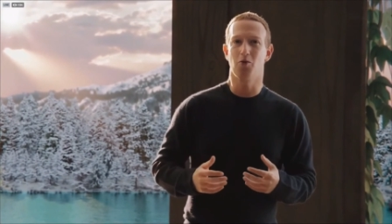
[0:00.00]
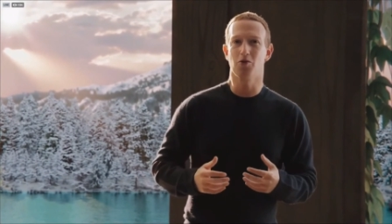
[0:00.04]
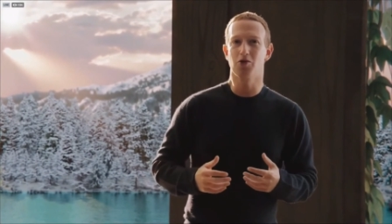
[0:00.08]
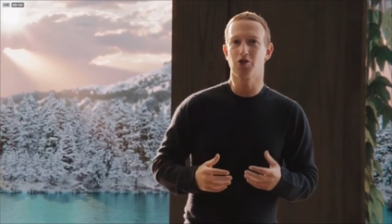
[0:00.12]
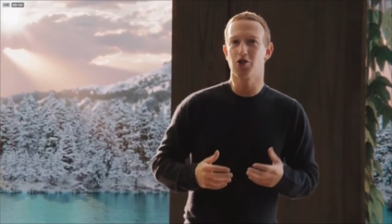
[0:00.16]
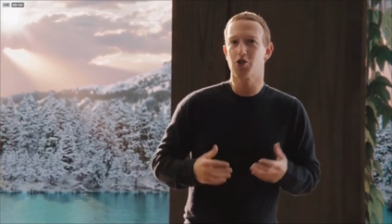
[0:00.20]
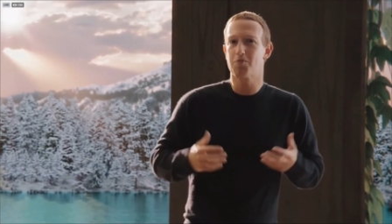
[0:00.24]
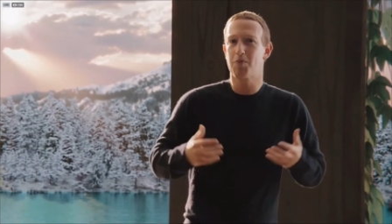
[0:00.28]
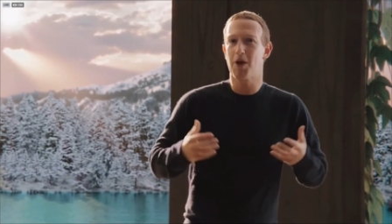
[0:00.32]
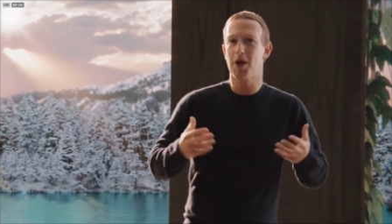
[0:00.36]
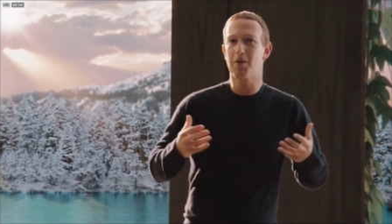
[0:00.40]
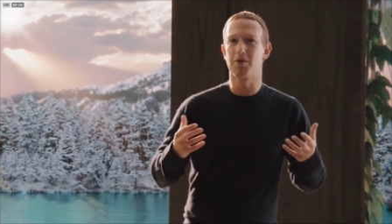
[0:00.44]

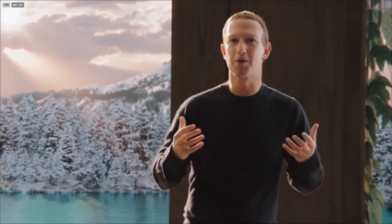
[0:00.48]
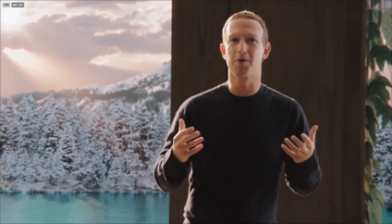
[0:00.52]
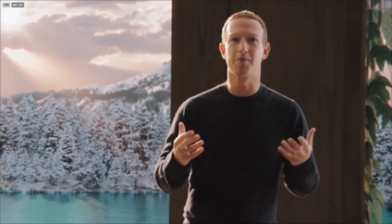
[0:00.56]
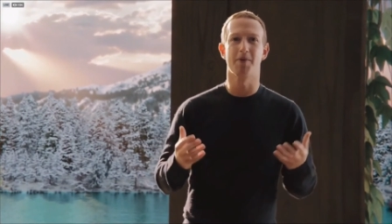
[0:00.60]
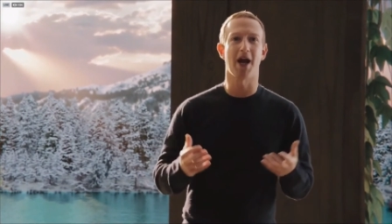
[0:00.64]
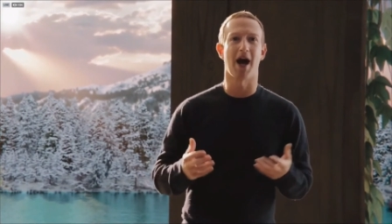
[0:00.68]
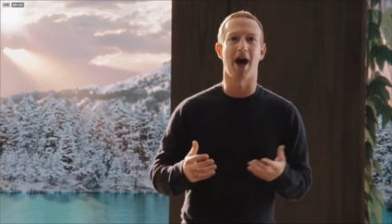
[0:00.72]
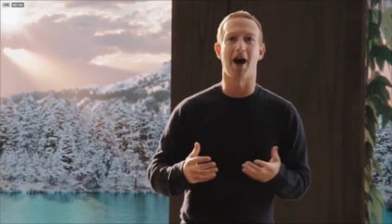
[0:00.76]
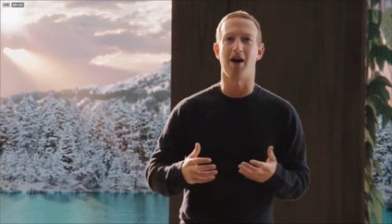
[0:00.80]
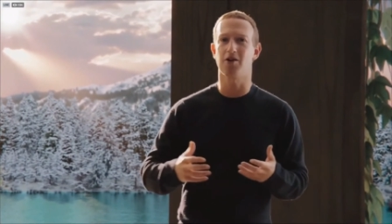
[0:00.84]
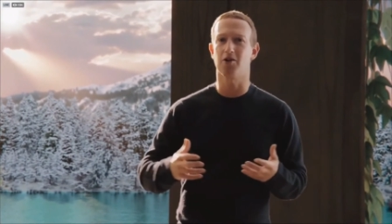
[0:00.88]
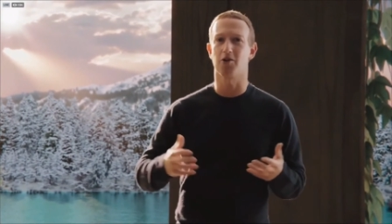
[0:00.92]
will just be able
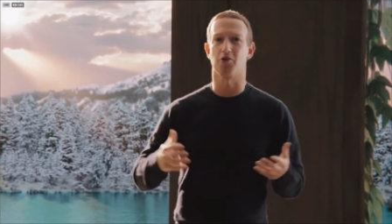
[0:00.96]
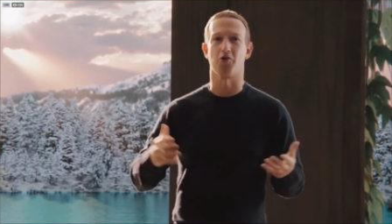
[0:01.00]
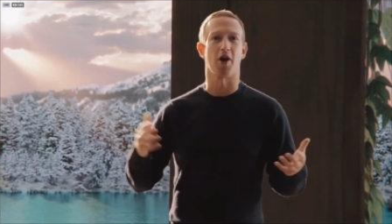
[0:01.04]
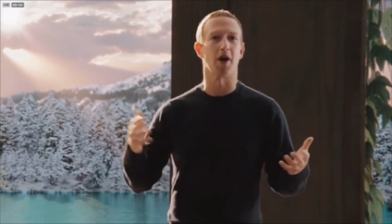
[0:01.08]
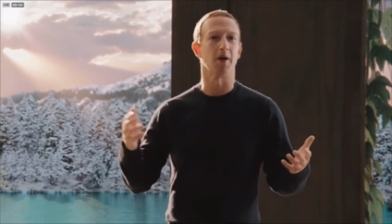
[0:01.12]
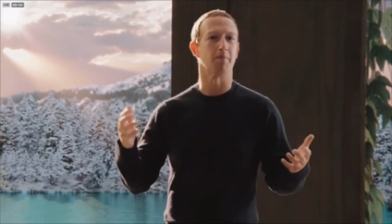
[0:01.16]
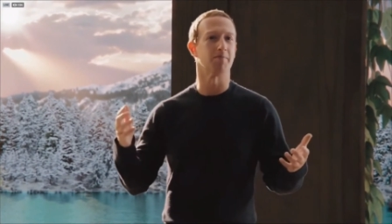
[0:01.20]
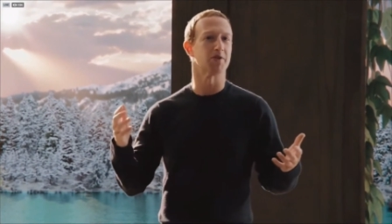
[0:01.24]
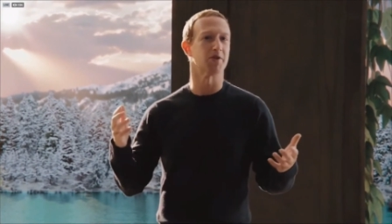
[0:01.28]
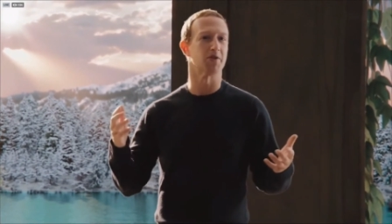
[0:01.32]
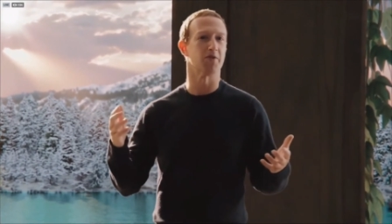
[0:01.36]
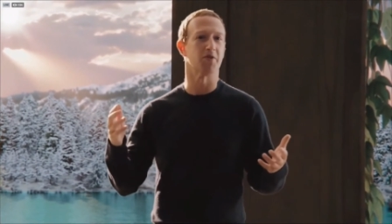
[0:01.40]
to be
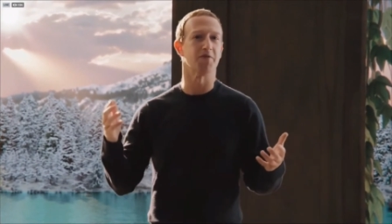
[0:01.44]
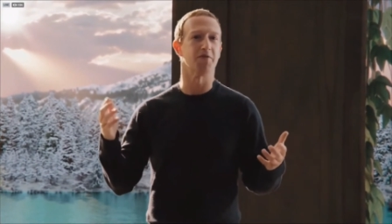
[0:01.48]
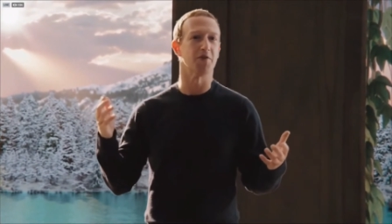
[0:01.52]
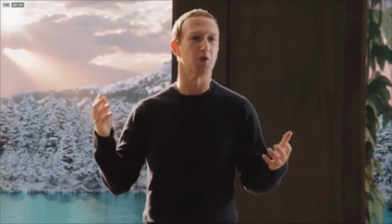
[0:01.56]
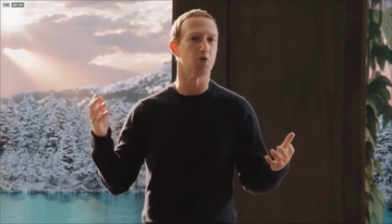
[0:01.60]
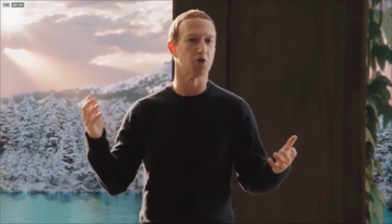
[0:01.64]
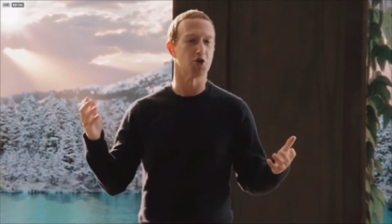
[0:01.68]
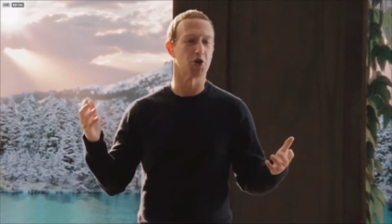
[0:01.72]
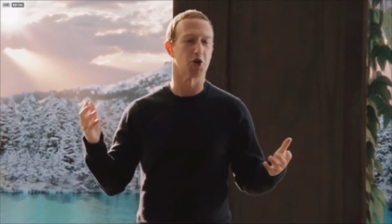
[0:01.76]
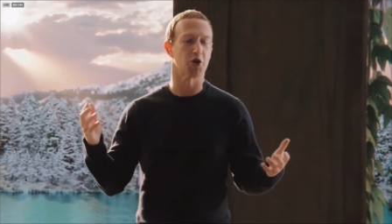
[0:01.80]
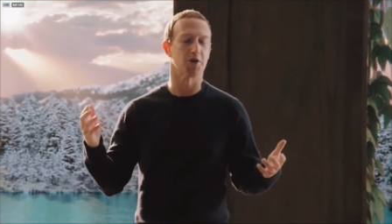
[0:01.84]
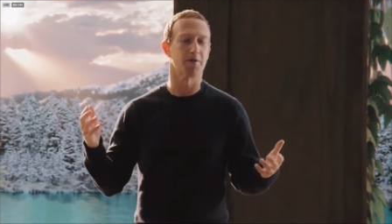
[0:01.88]
holograms in the
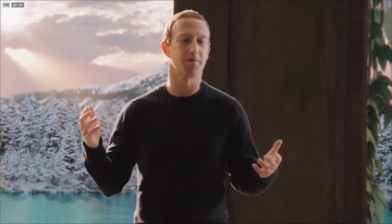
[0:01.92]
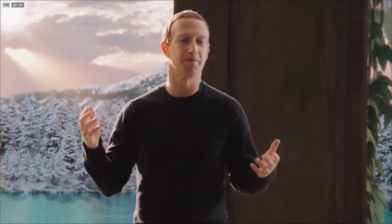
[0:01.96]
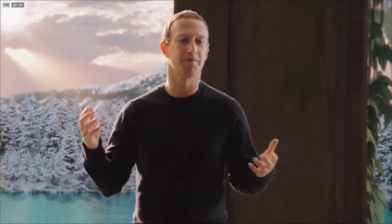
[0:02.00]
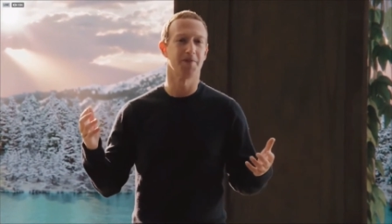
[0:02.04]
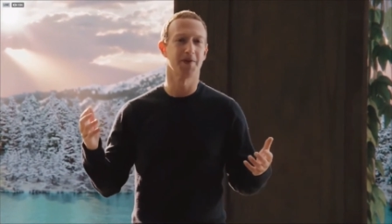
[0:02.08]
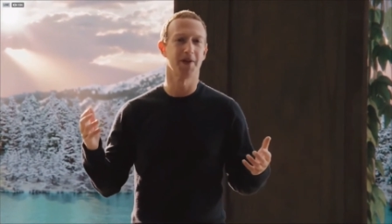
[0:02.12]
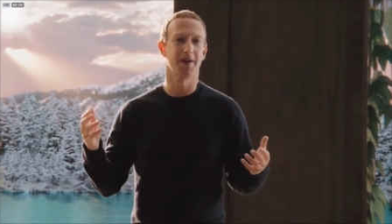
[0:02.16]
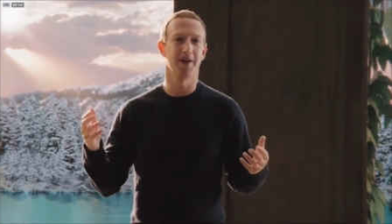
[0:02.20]
future.